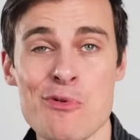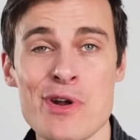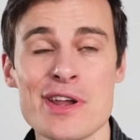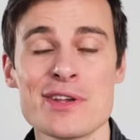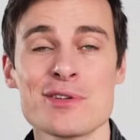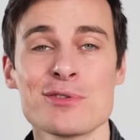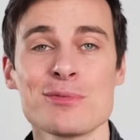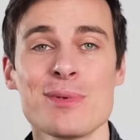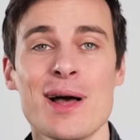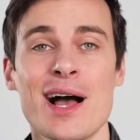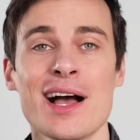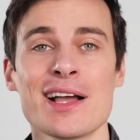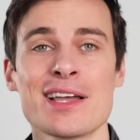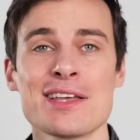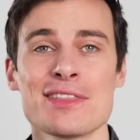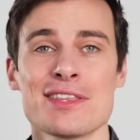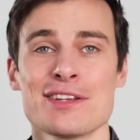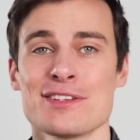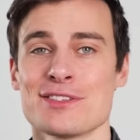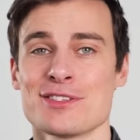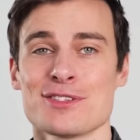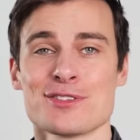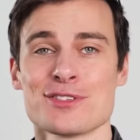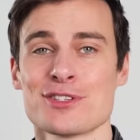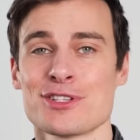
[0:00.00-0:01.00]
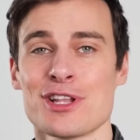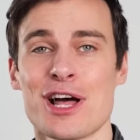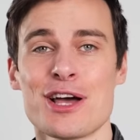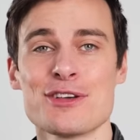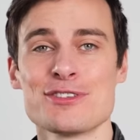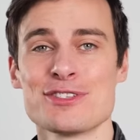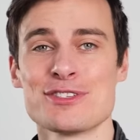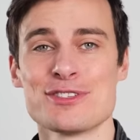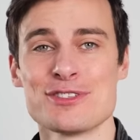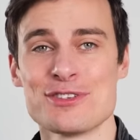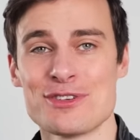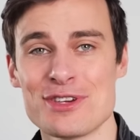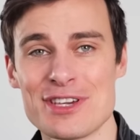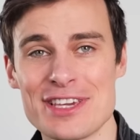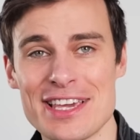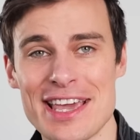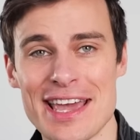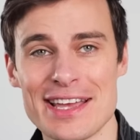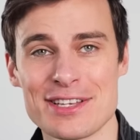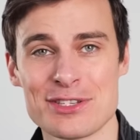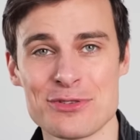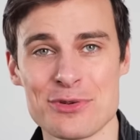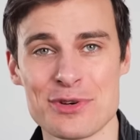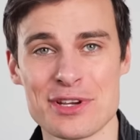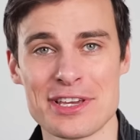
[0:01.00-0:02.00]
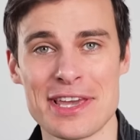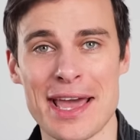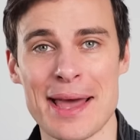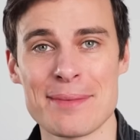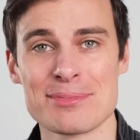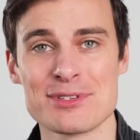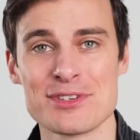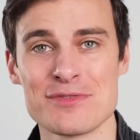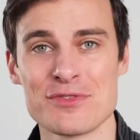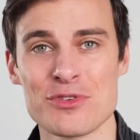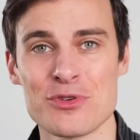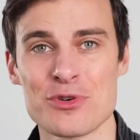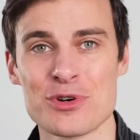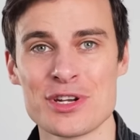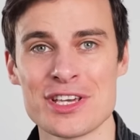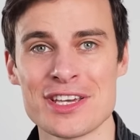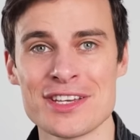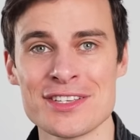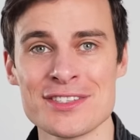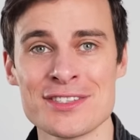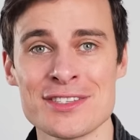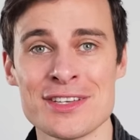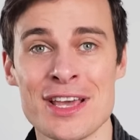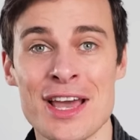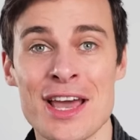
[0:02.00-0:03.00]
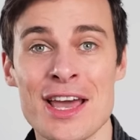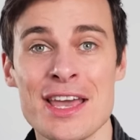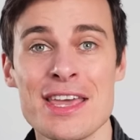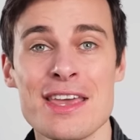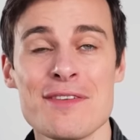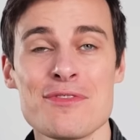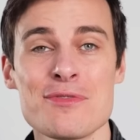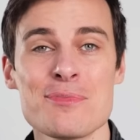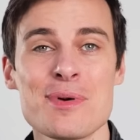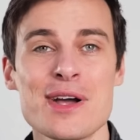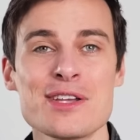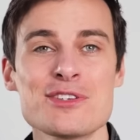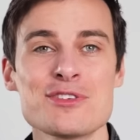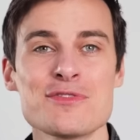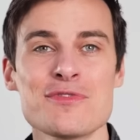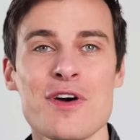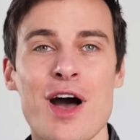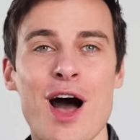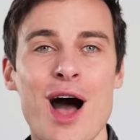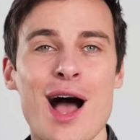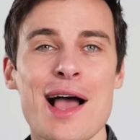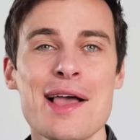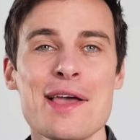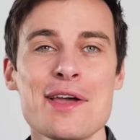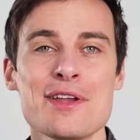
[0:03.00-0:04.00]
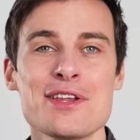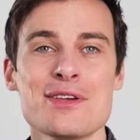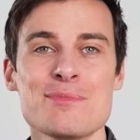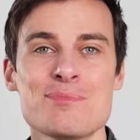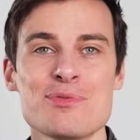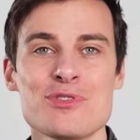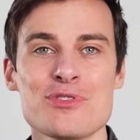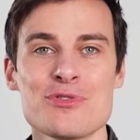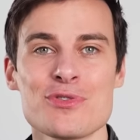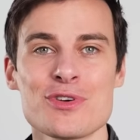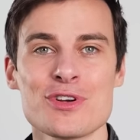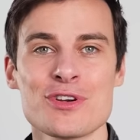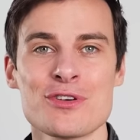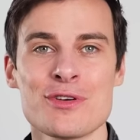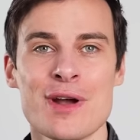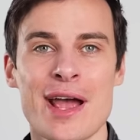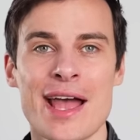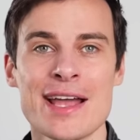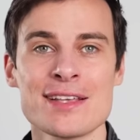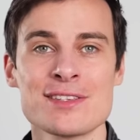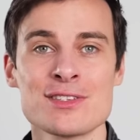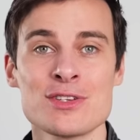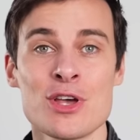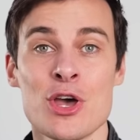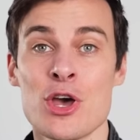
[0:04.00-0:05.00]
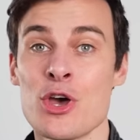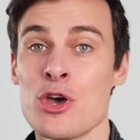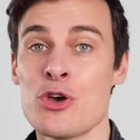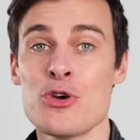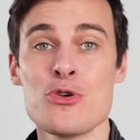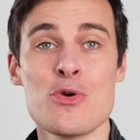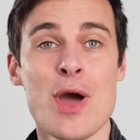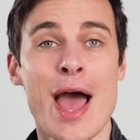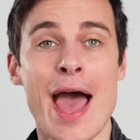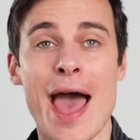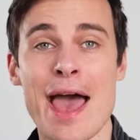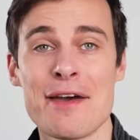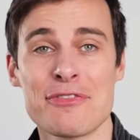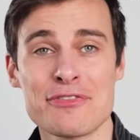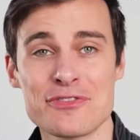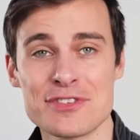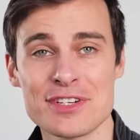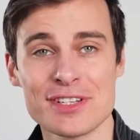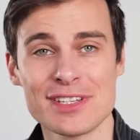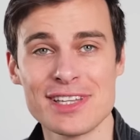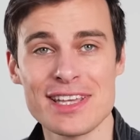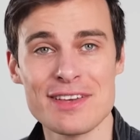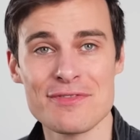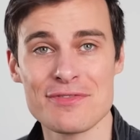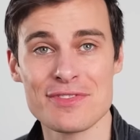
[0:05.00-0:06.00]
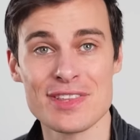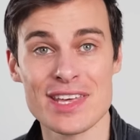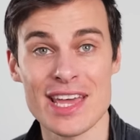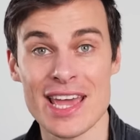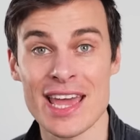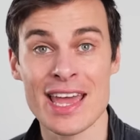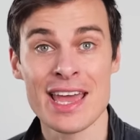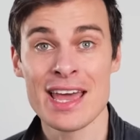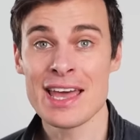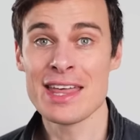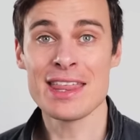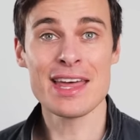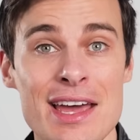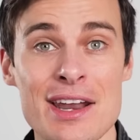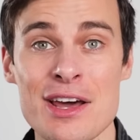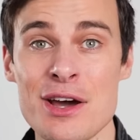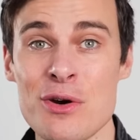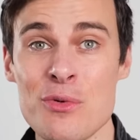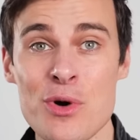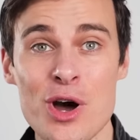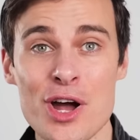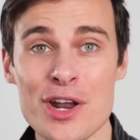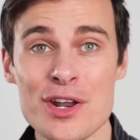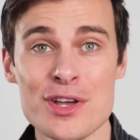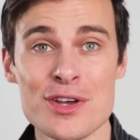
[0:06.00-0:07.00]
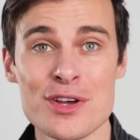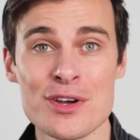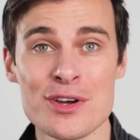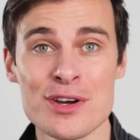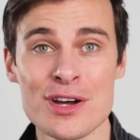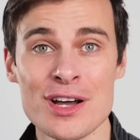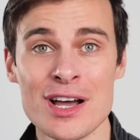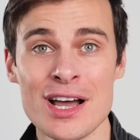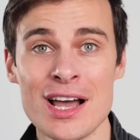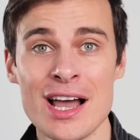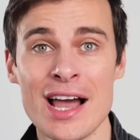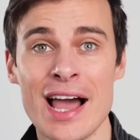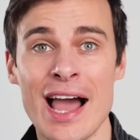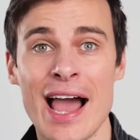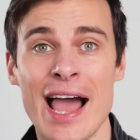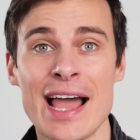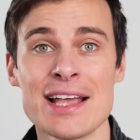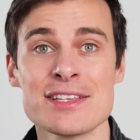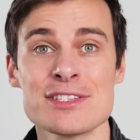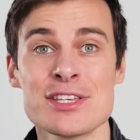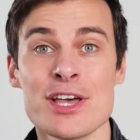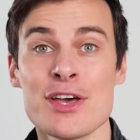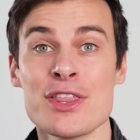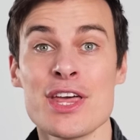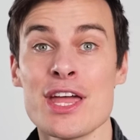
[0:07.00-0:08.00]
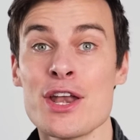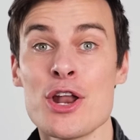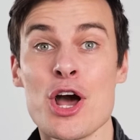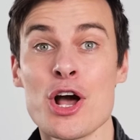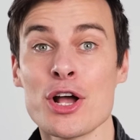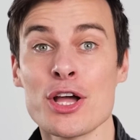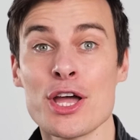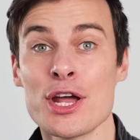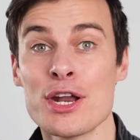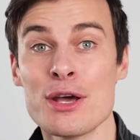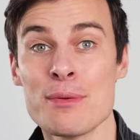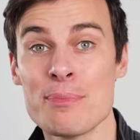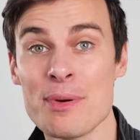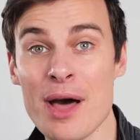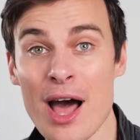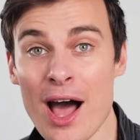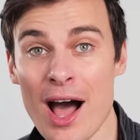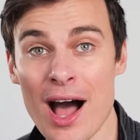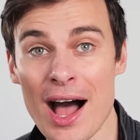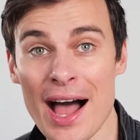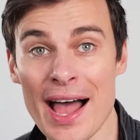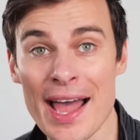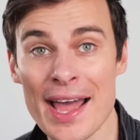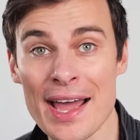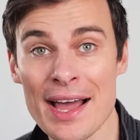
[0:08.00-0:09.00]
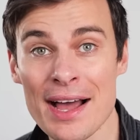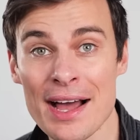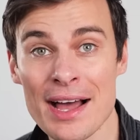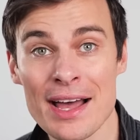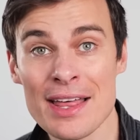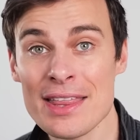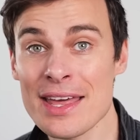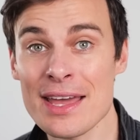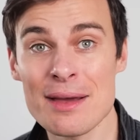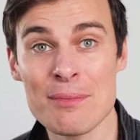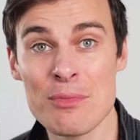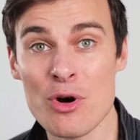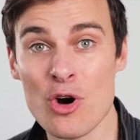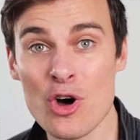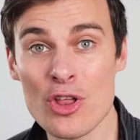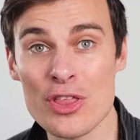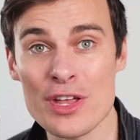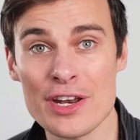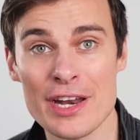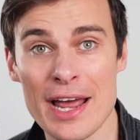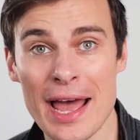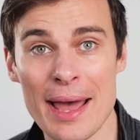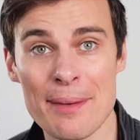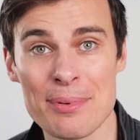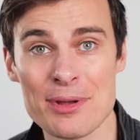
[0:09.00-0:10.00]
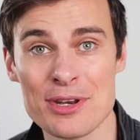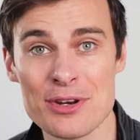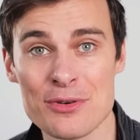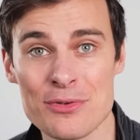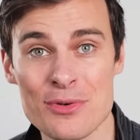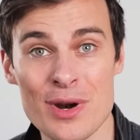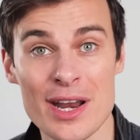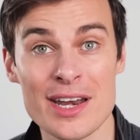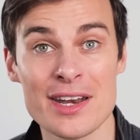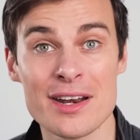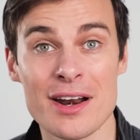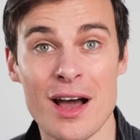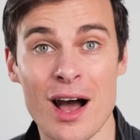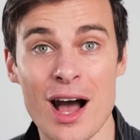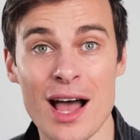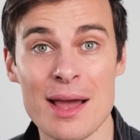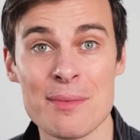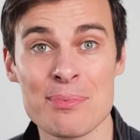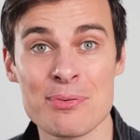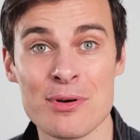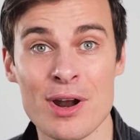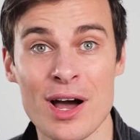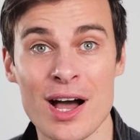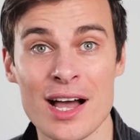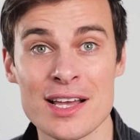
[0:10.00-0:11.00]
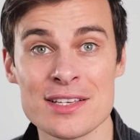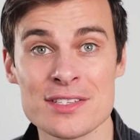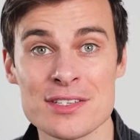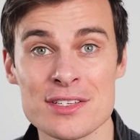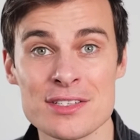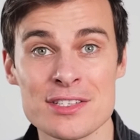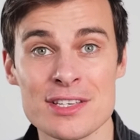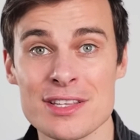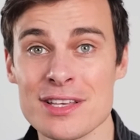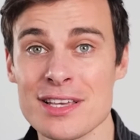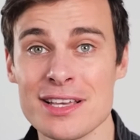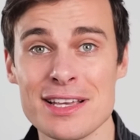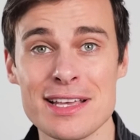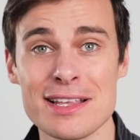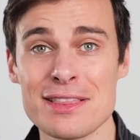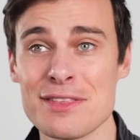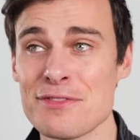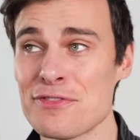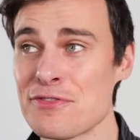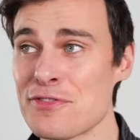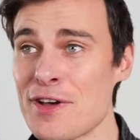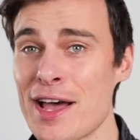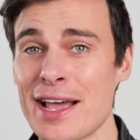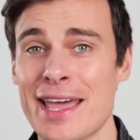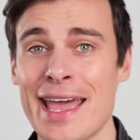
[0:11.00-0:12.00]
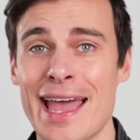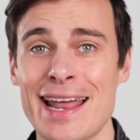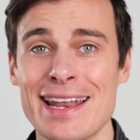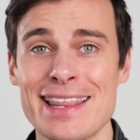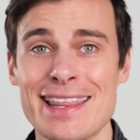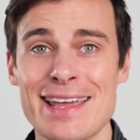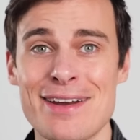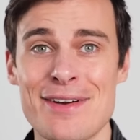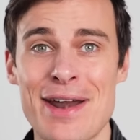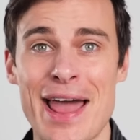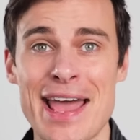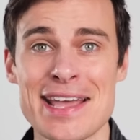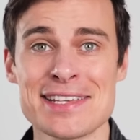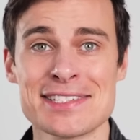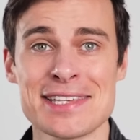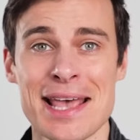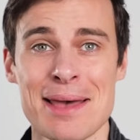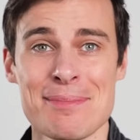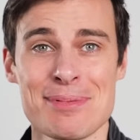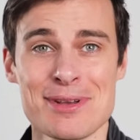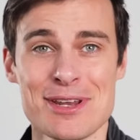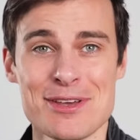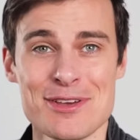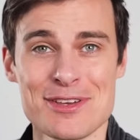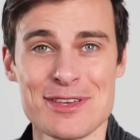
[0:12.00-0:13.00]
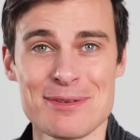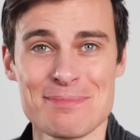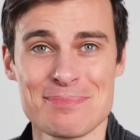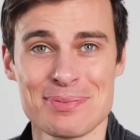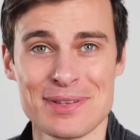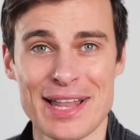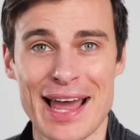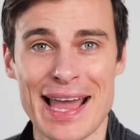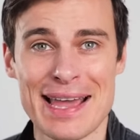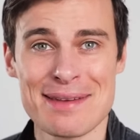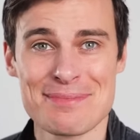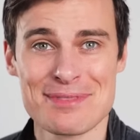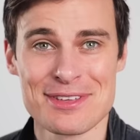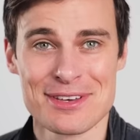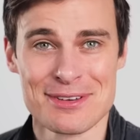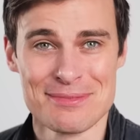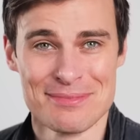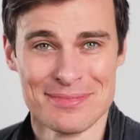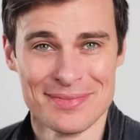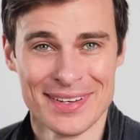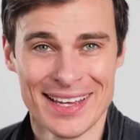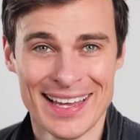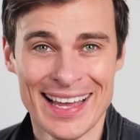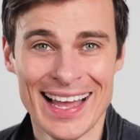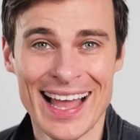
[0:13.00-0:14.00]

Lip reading: rental market that is as close as you can get to a captive audience. You have a bunch of high-earning bureaucrats who have to live there. They don't want to, and so they're not going to buy. They're more than happy to rent at high prices so they can get the fuck out of there ASAP, and who can blame them?